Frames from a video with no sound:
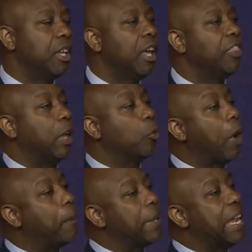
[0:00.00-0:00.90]
they
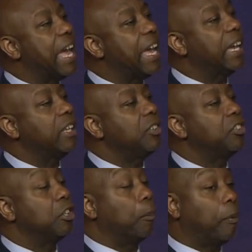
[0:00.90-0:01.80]
weaponize the
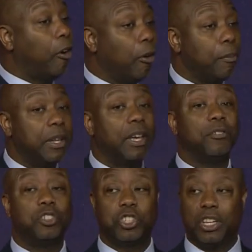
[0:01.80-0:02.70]
Department
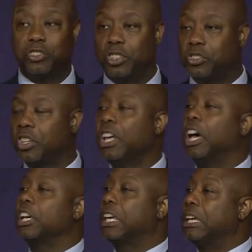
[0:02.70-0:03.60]
of Justice
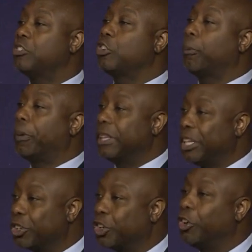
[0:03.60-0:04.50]
against their
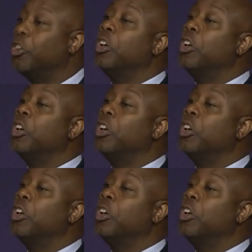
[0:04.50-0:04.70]
political